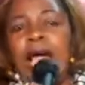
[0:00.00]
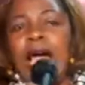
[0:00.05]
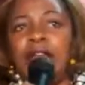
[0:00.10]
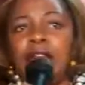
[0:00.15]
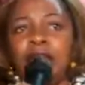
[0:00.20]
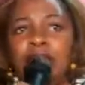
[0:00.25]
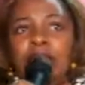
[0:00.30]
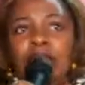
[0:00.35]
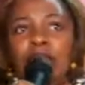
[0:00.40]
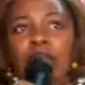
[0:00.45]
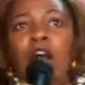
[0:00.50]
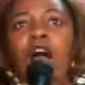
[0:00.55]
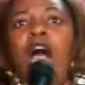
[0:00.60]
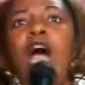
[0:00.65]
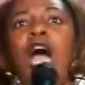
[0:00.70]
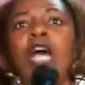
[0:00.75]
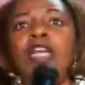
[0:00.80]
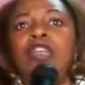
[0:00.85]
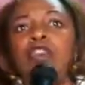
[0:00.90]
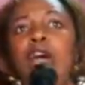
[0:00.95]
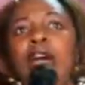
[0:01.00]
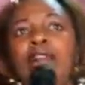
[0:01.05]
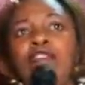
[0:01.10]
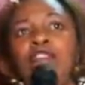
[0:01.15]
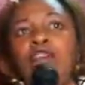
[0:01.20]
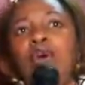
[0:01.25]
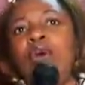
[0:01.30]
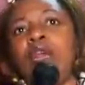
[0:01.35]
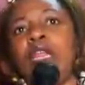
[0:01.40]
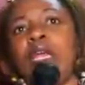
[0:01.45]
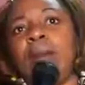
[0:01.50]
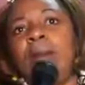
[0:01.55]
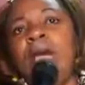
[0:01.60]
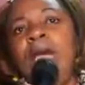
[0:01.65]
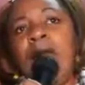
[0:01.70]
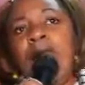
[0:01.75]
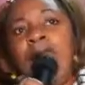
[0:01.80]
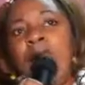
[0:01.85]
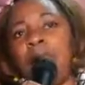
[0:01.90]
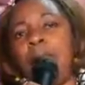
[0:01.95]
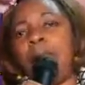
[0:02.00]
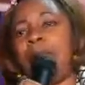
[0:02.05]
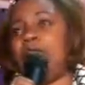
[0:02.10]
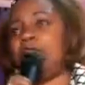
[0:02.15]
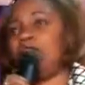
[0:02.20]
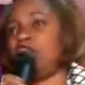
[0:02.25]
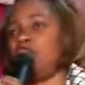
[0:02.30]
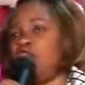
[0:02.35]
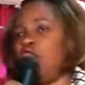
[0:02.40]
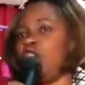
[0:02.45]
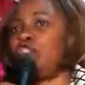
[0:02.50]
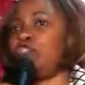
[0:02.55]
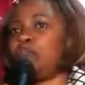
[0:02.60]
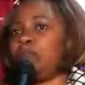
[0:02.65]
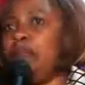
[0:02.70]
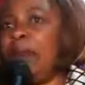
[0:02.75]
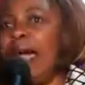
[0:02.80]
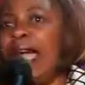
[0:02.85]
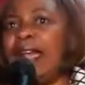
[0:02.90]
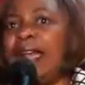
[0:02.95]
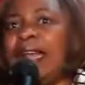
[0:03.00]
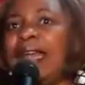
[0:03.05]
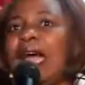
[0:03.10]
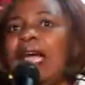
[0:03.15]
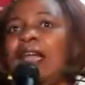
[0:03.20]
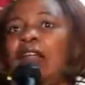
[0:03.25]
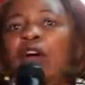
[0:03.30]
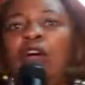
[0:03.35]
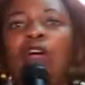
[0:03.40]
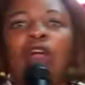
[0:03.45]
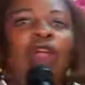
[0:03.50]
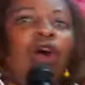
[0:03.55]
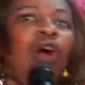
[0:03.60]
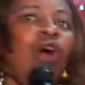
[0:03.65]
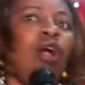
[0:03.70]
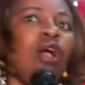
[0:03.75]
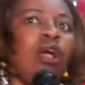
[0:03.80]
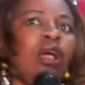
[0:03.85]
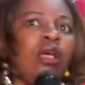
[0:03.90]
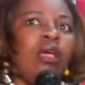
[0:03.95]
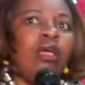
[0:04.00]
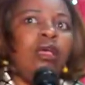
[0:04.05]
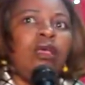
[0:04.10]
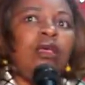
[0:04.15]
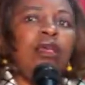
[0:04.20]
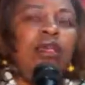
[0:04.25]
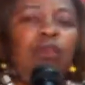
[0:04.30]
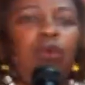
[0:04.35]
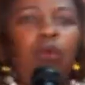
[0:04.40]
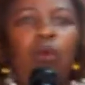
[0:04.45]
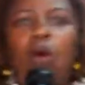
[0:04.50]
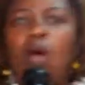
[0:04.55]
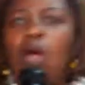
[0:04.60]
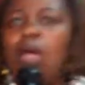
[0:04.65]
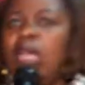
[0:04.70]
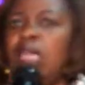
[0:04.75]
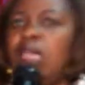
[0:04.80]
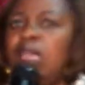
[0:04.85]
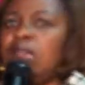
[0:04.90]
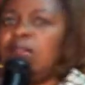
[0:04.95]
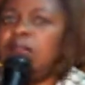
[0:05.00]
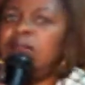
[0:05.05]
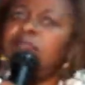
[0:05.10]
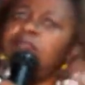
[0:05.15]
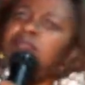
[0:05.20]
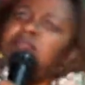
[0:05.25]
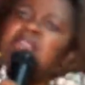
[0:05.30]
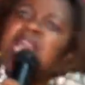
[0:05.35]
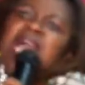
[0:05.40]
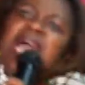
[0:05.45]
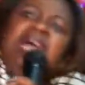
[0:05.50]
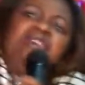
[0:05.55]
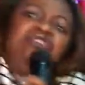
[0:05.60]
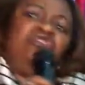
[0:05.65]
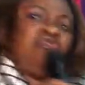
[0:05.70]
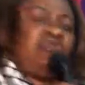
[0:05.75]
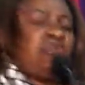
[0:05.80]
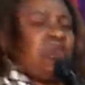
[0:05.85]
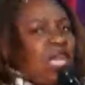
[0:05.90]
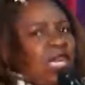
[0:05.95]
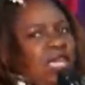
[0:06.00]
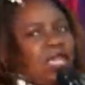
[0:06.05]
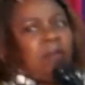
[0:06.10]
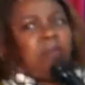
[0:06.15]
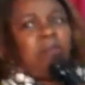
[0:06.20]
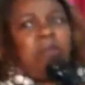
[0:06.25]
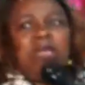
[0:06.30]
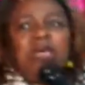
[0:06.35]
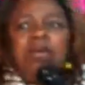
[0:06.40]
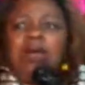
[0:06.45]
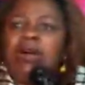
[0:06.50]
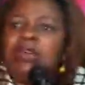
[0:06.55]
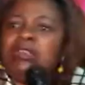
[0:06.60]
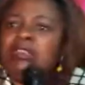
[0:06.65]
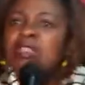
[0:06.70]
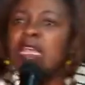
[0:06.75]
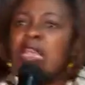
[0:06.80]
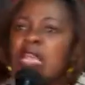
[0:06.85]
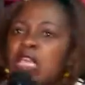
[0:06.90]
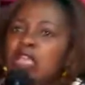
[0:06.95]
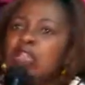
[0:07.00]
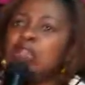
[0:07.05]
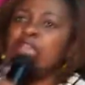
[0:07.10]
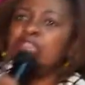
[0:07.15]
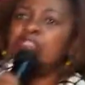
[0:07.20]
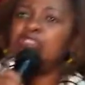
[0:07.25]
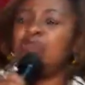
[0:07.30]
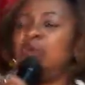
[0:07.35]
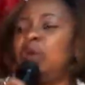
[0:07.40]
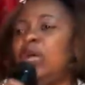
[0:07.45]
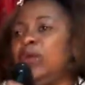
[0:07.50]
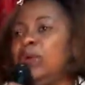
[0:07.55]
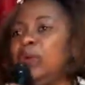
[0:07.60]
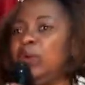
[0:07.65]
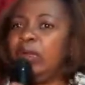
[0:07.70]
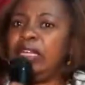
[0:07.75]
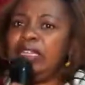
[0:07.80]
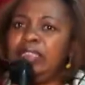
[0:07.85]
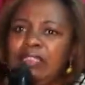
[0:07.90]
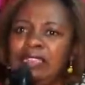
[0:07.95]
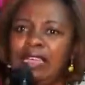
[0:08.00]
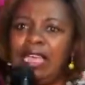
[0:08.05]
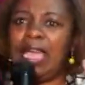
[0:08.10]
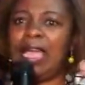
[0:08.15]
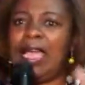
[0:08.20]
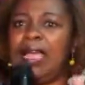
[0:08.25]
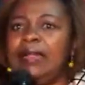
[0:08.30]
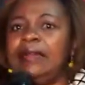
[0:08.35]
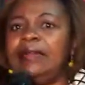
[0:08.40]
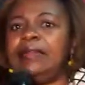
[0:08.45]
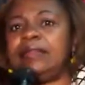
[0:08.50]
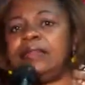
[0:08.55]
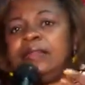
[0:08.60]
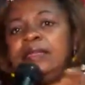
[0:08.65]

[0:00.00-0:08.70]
and God, you have told him, I'll be in church by 9 o'clock. You are walking casually because you're too anointed.